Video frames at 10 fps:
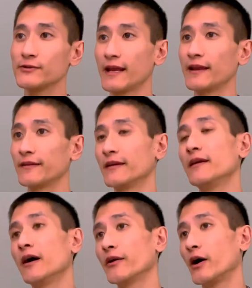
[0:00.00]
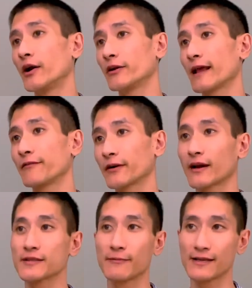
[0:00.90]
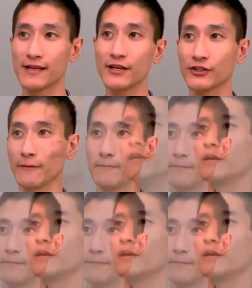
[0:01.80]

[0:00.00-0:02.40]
date on audio avatar customization.